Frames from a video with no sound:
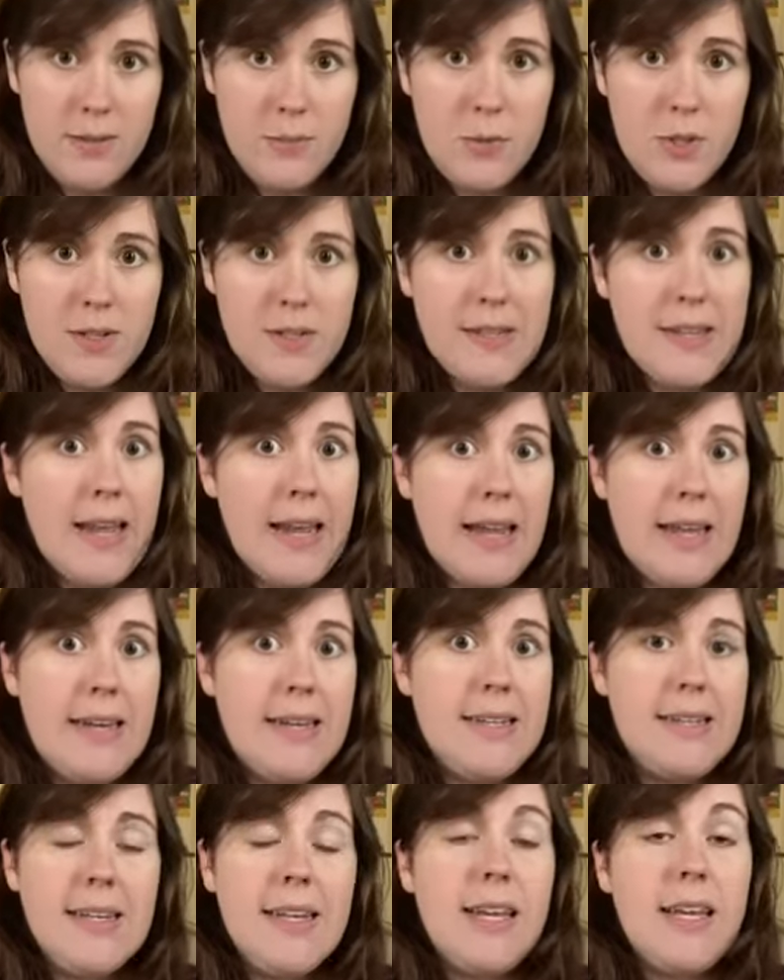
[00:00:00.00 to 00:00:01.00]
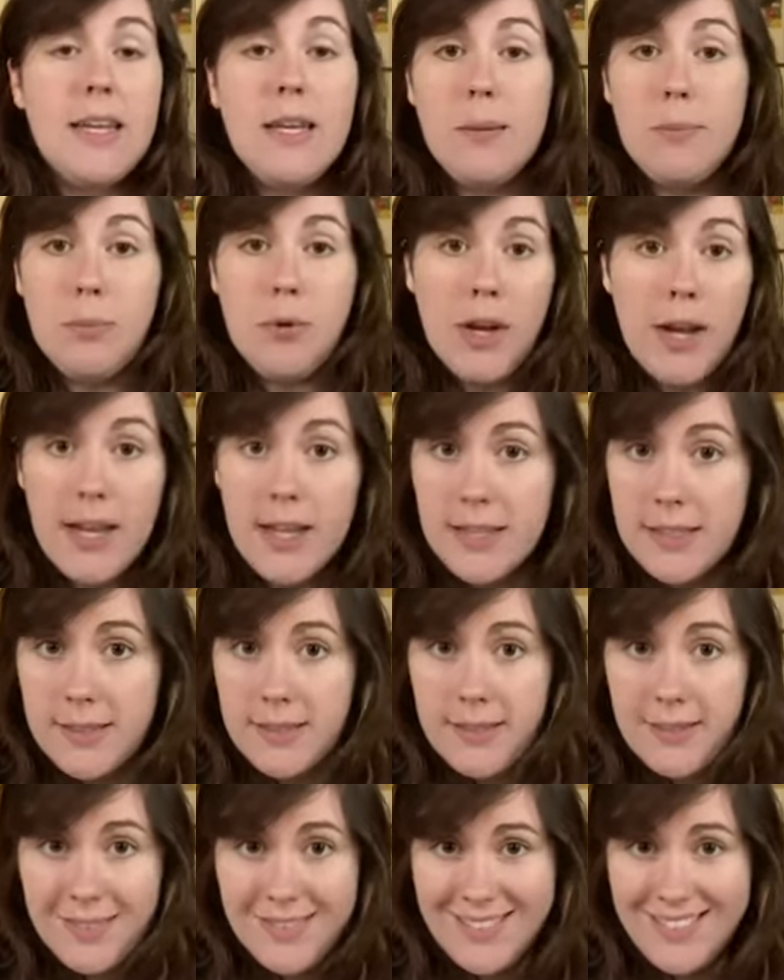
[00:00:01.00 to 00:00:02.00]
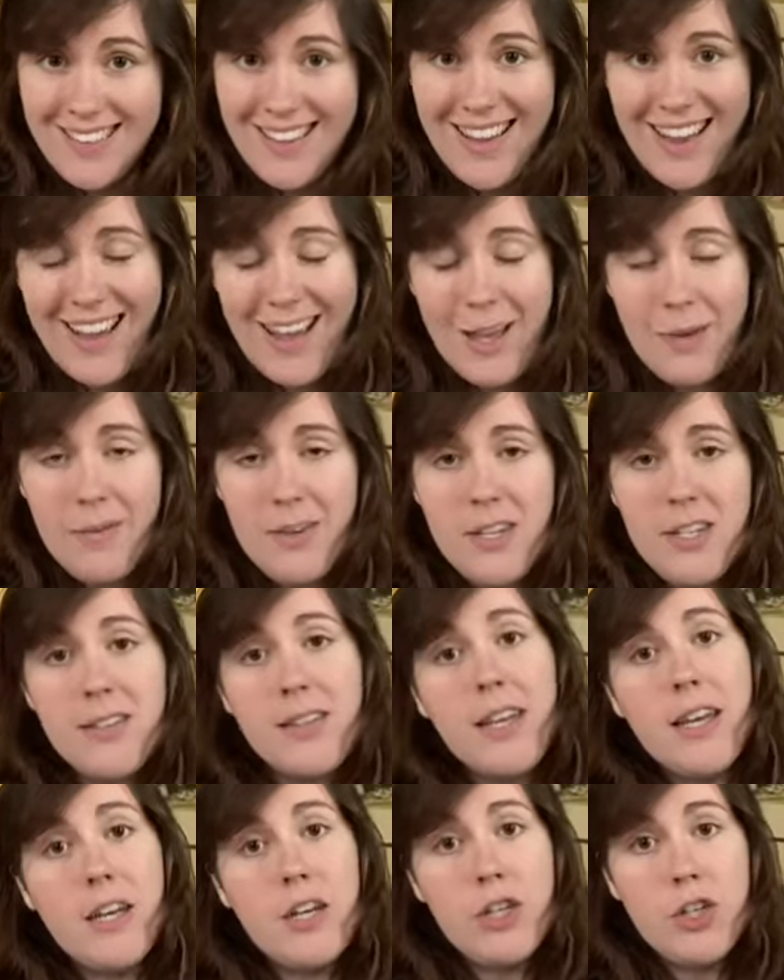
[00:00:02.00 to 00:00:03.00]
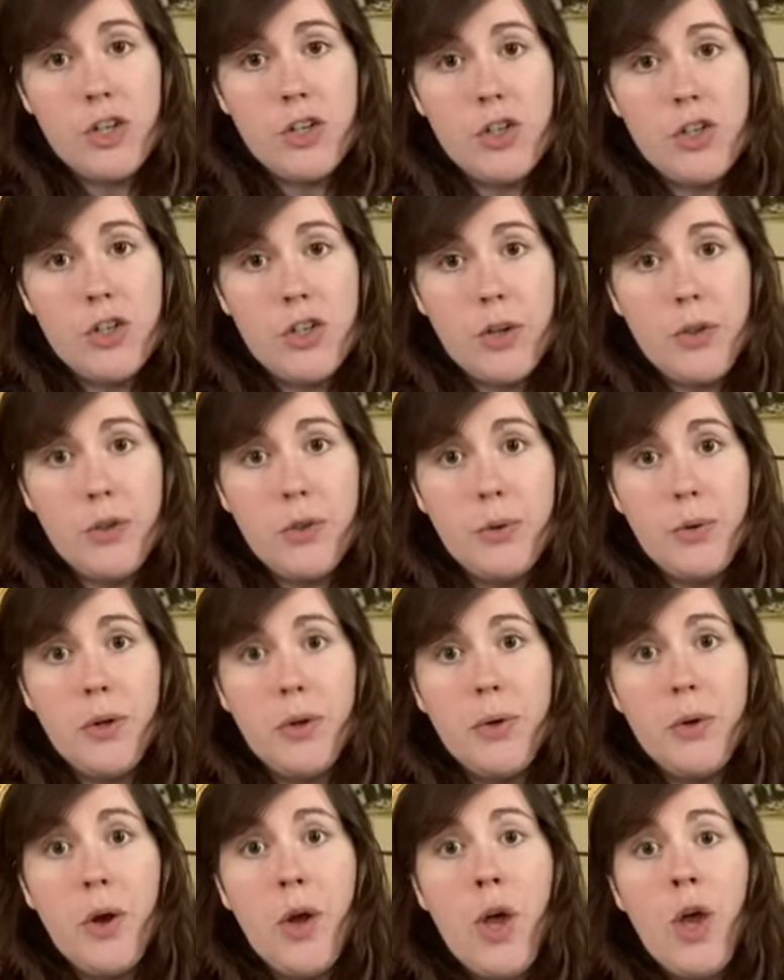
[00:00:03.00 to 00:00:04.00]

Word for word: I'm just saying I didn't take any breaks um, and just kind of charged on through.